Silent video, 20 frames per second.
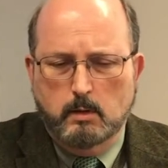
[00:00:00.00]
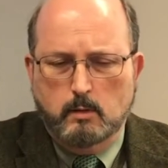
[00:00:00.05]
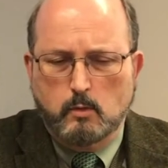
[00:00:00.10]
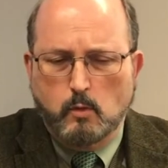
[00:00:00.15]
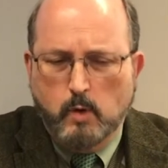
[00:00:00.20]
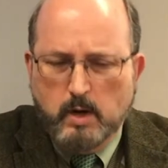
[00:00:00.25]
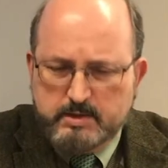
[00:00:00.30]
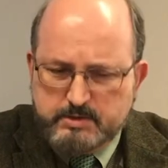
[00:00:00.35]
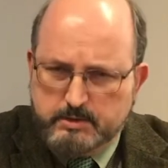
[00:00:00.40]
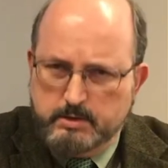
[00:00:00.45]

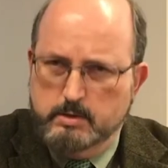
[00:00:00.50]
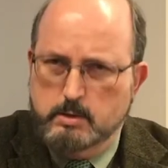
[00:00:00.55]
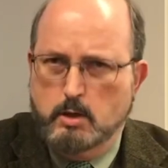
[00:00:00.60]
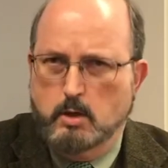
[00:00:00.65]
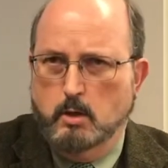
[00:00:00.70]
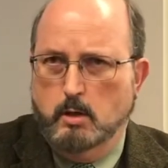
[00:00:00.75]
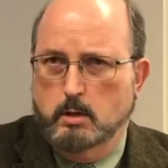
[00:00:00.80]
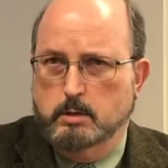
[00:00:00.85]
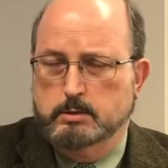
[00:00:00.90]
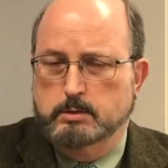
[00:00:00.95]
question
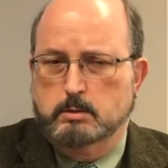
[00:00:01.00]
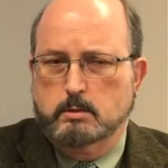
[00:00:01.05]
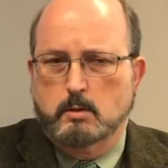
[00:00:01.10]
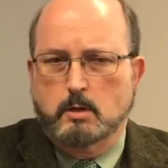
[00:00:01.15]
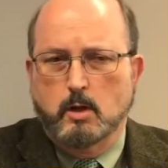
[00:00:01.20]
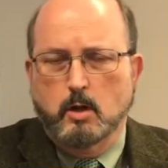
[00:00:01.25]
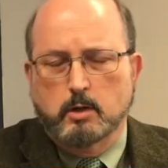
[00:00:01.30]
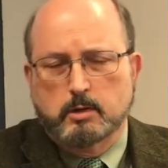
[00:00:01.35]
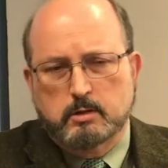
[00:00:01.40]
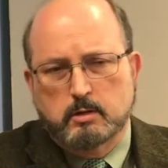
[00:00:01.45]
costs
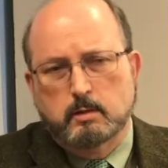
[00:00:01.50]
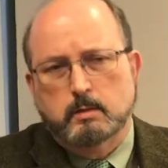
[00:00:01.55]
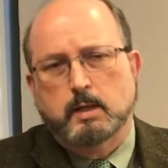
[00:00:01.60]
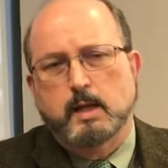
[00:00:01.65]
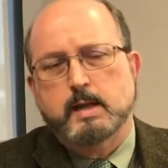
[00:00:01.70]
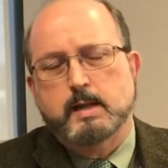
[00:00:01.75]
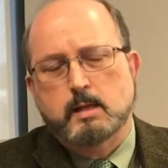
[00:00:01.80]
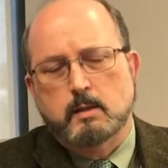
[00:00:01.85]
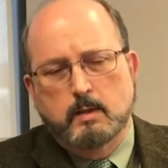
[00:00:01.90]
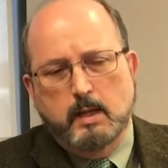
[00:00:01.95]
that
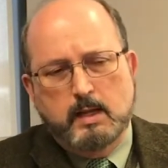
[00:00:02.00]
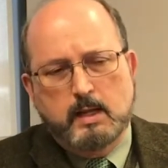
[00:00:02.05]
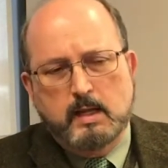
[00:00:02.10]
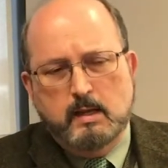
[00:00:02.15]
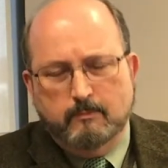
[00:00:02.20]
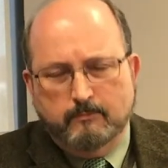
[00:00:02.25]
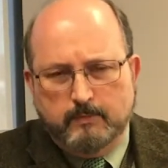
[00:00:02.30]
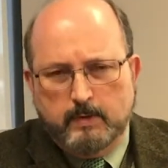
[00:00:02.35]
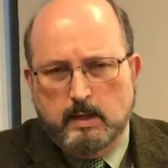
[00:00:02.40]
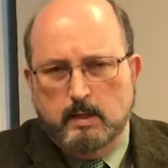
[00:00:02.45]
they
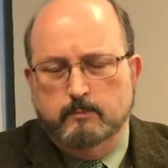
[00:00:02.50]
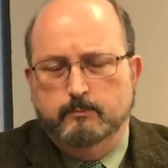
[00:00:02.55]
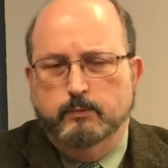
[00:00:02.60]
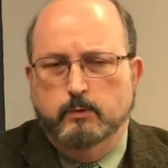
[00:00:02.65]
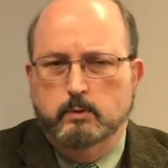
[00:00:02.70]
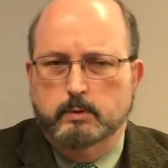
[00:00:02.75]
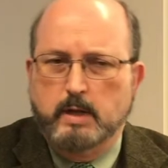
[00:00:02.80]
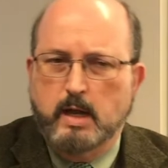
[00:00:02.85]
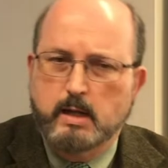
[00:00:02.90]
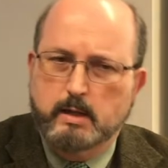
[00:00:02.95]
can't find
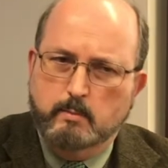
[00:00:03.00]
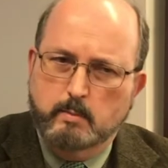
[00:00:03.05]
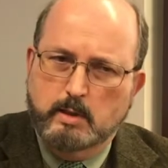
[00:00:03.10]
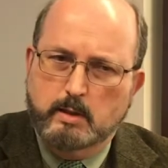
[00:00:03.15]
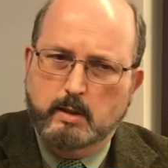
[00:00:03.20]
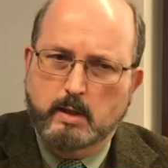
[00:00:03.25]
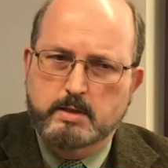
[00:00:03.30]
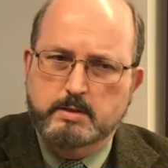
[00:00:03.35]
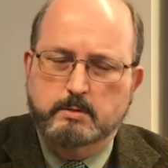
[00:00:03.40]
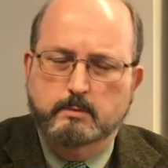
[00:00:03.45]
full
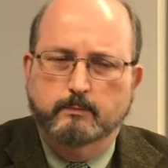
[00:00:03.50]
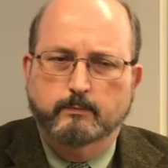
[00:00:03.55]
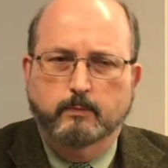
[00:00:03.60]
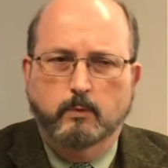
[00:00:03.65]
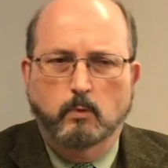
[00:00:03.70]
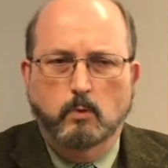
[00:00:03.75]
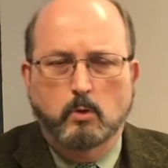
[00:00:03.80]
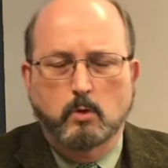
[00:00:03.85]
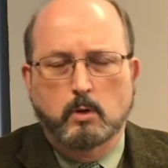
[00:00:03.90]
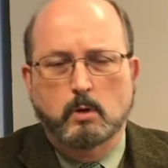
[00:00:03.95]
documentation
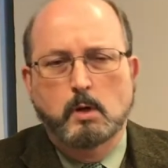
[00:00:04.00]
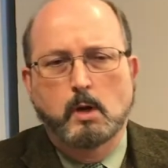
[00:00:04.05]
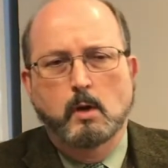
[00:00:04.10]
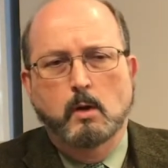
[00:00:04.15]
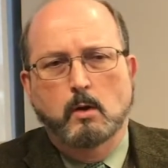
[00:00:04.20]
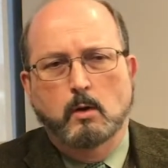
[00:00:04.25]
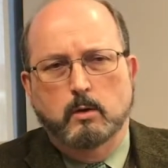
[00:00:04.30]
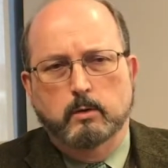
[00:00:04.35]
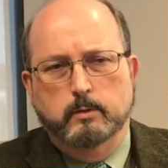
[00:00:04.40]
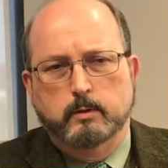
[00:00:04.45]
for,
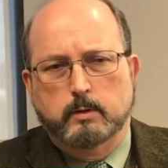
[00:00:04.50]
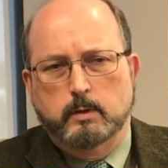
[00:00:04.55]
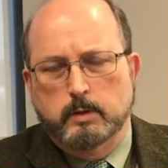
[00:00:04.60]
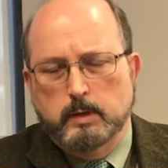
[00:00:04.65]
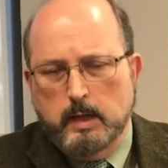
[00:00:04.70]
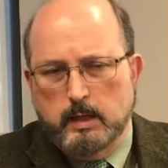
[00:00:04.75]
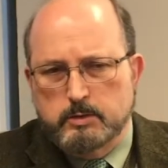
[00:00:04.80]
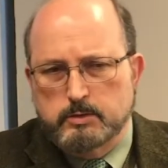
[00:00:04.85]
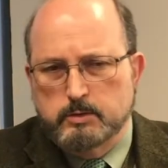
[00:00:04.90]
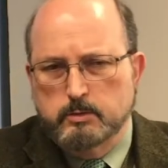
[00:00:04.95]
or that they're
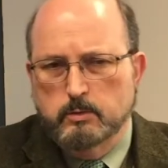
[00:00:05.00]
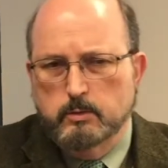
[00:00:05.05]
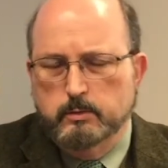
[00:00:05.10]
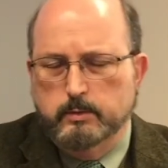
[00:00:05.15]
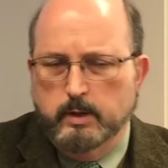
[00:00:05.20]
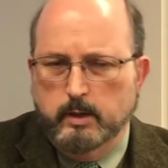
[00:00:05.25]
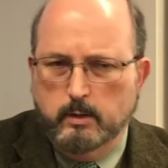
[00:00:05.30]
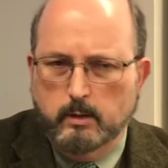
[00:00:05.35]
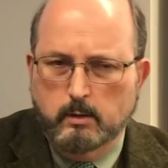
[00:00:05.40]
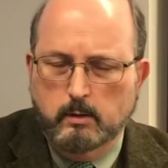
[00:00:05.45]
not sure
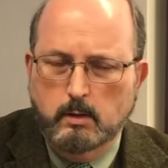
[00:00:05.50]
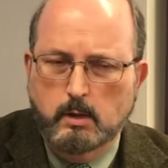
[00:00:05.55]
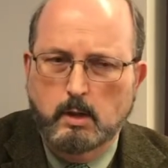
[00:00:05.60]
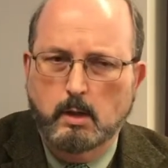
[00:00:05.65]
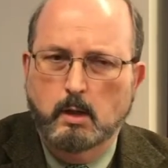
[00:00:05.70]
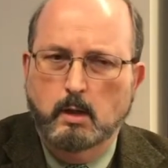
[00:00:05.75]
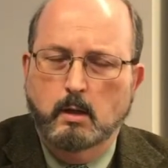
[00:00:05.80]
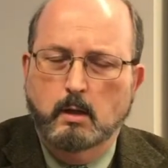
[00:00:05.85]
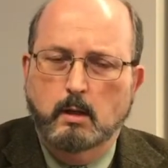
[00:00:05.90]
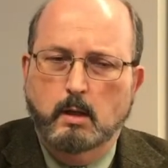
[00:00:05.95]
they're
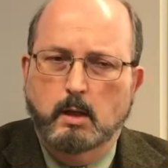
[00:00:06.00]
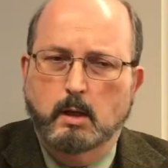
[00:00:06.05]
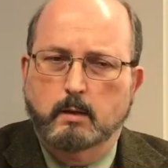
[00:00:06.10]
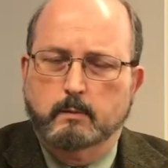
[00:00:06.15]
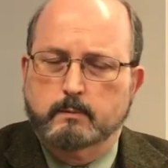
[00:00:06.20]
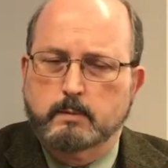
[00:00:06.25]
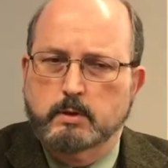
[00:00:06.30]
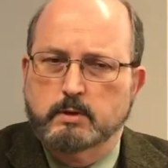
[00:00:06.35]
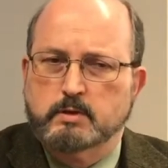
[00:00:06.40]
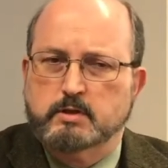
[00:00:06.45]

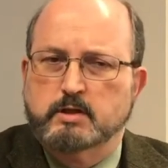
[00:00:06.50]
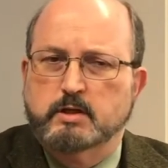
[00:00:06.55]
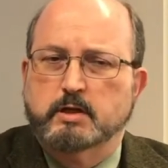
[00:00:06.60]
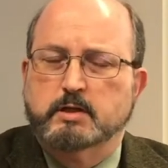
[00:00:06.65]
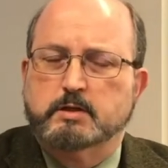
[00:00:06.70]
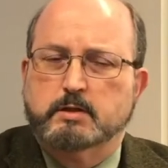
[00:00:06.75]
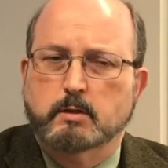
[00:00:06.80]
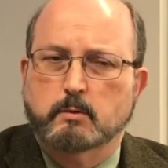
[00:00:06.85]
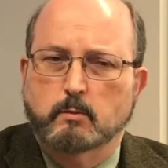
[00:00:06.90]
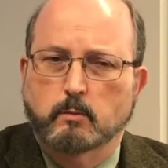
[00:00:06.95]

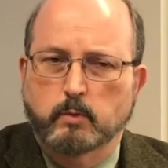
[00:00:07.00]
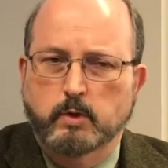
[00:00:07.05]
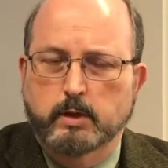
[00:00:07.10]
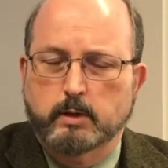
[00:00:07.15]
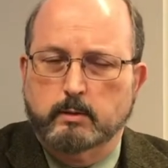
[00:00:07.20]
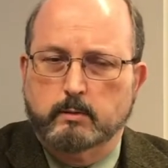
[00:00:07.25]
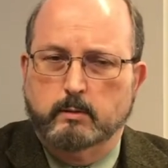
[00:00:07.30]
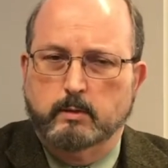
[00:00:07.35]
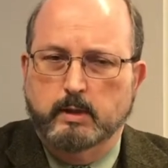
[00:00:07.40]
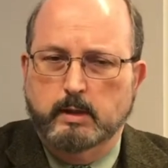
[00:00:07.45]
consistent
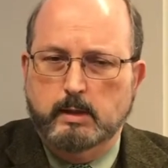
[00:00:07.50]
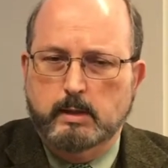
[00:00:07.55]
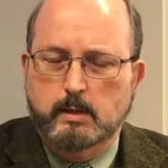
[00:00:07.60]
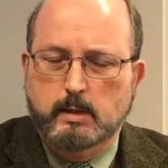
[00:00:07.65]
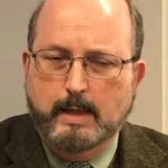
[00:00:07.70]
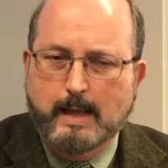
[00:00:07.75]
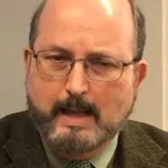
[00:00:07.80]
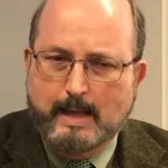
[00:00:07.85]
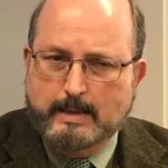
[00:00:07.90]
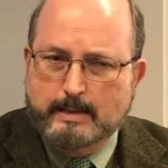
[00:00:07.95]
with the
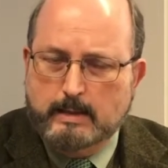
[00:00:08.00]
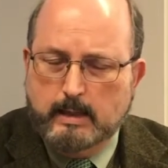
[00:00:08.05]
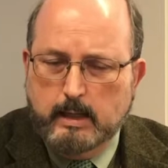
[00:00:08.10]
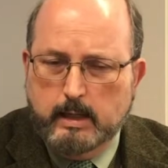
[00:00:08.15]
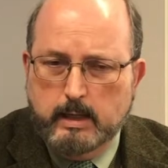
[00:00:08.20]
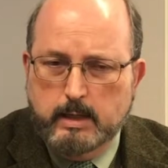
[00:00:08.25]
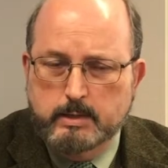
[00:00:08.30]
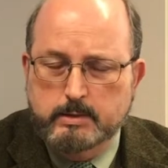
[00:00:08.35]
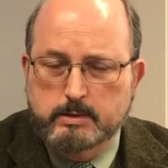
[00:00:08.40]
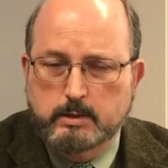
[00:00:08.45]

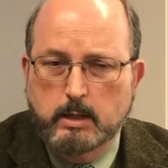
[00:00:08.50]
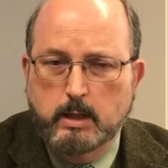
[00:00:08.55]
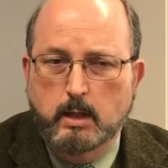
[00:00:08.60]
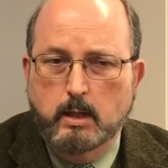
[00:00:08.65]
guidelines.